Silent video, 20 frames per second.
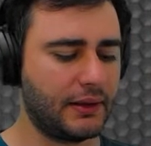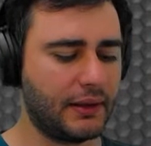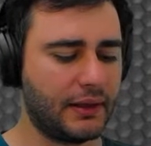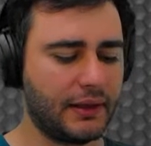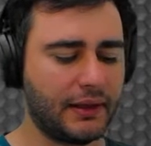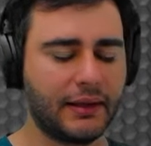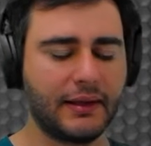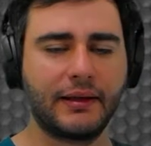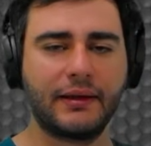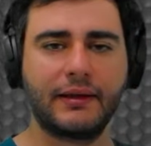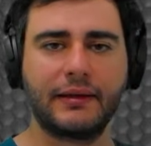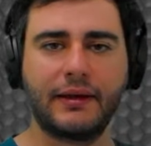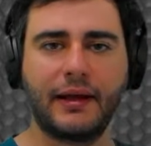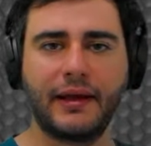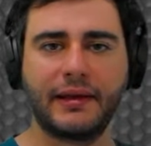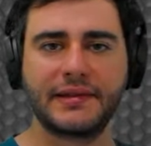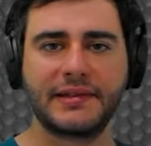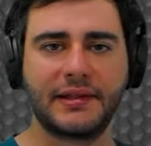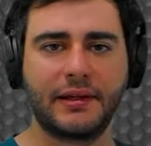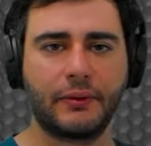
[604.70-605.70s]
on
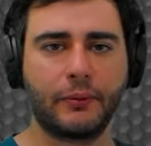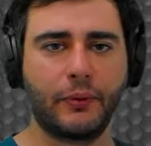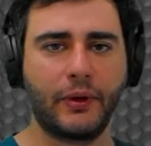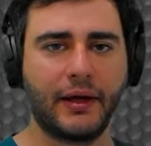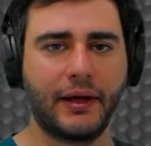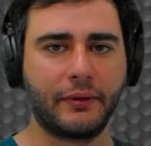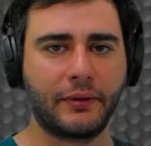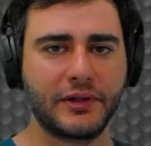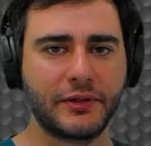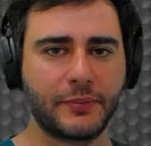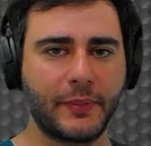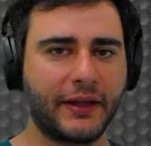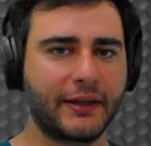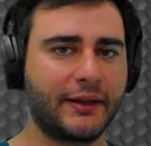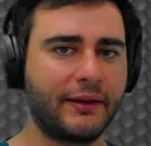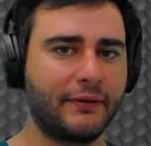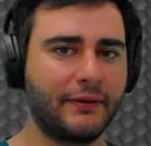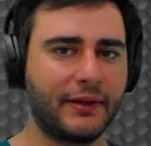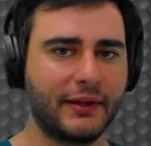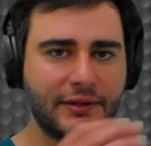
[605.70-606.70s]
x and y
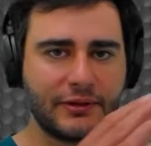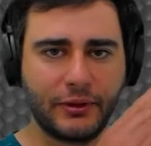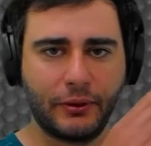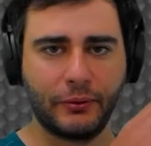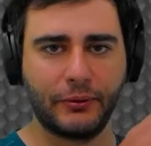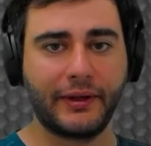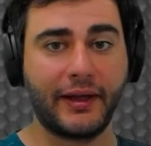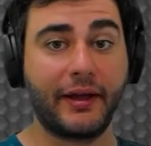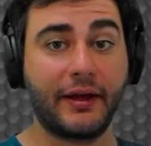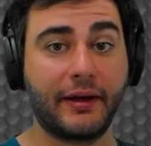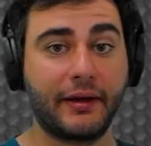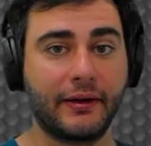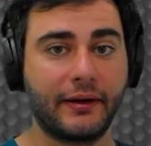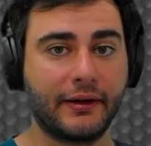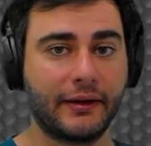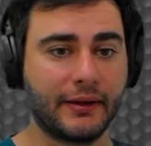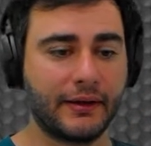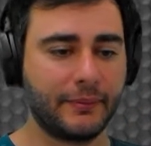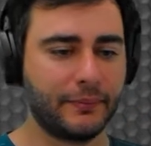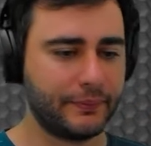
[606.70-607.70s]
respectively, so
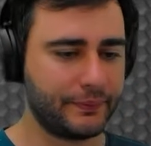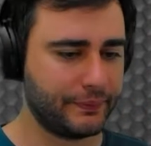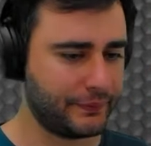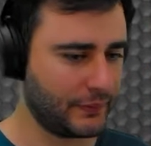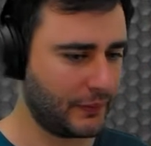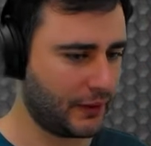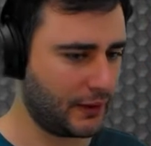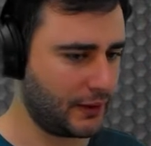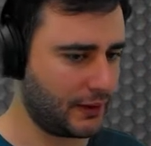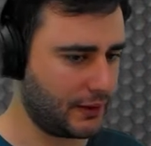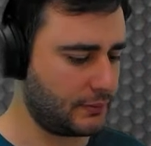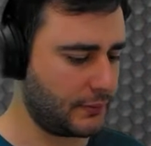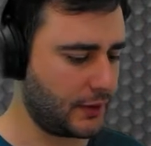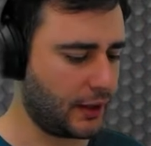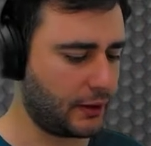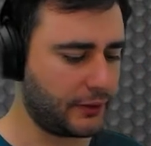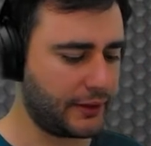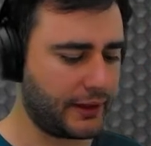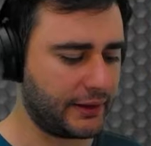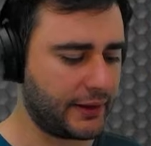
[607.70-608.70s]
diagonally.
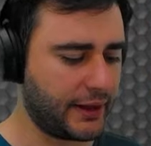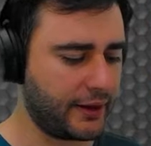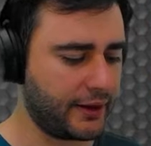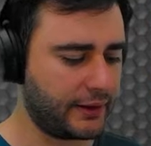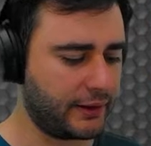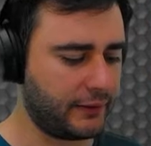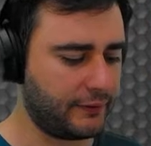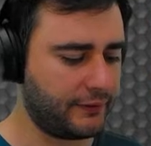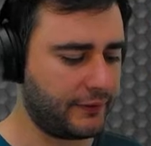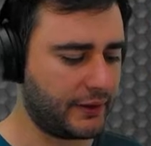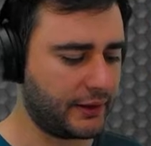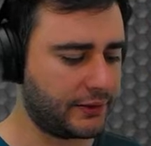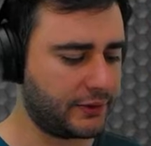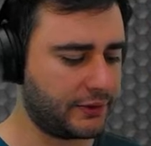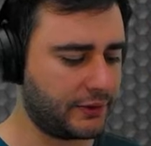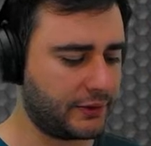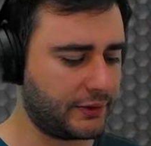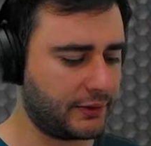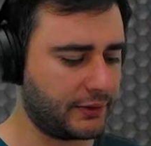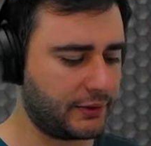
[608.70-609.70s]
Now that angle
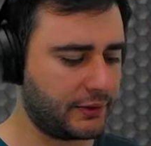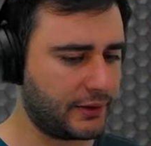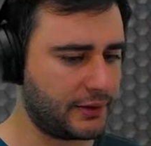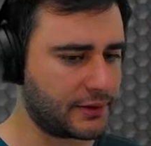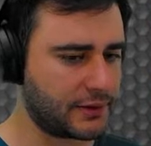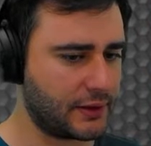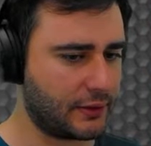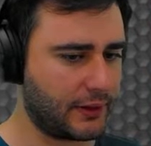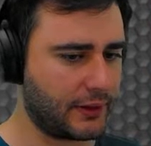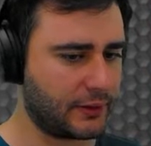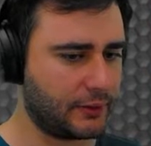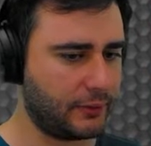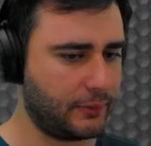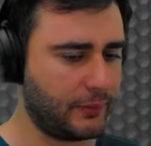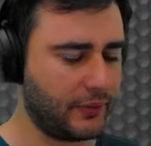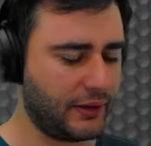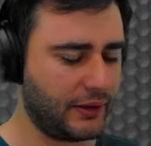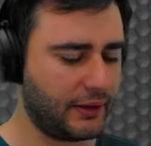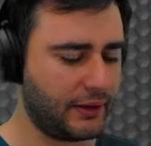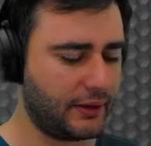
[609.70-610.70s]
function is going to
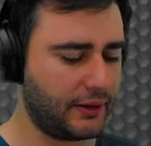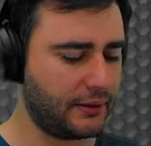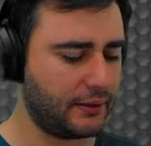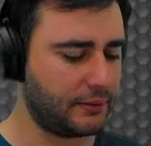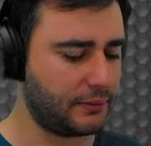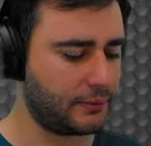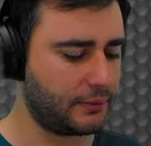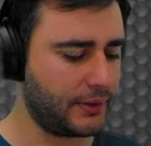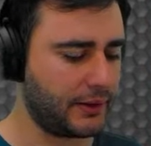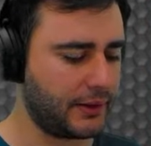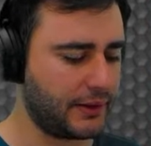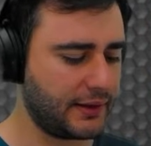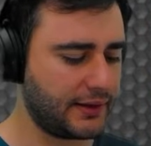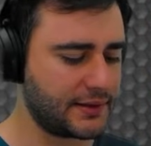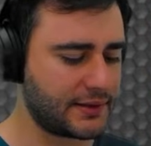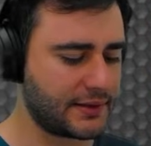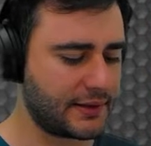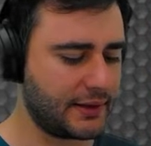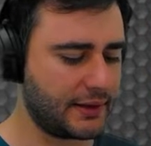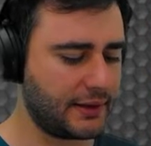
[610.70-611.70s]
be really
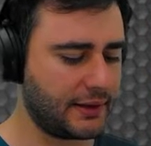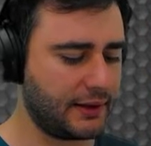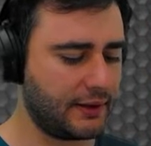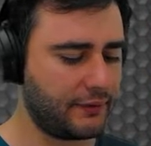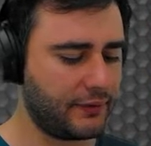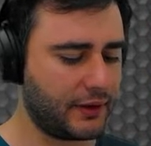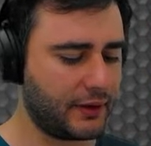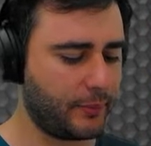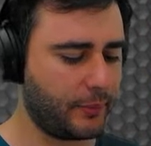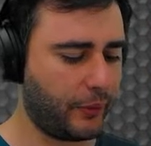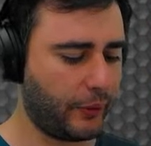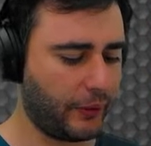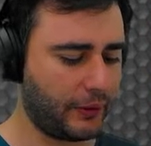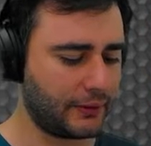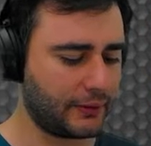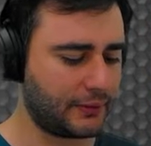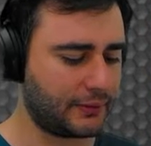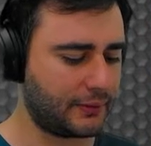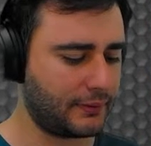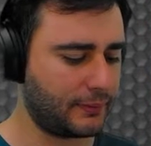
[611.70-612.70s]
easy. Given a
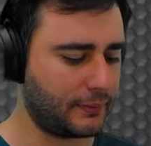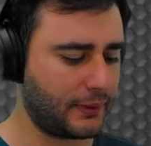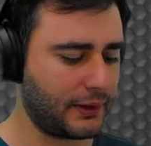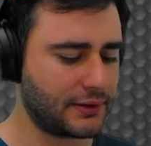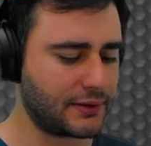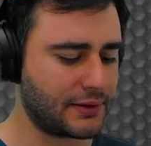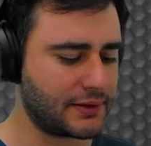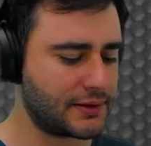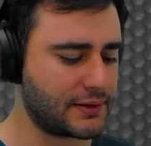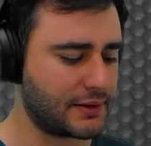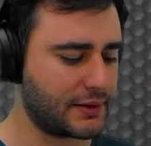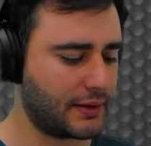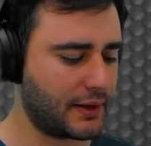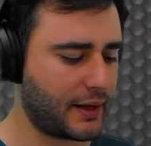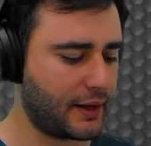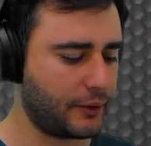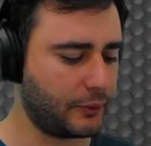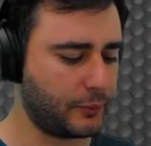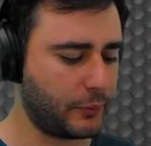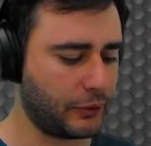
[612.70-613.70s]
point, we just
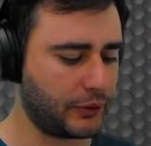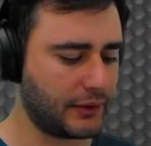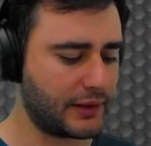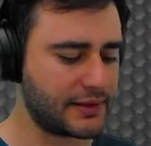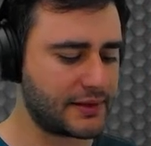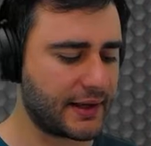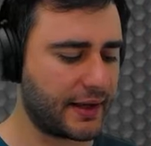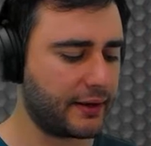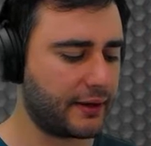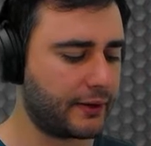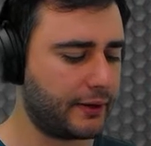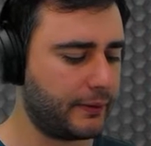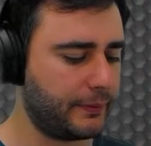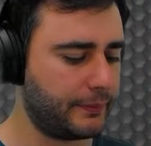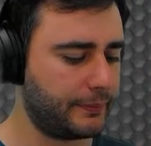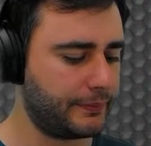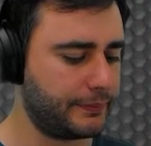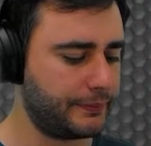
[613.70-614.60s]
output its angle.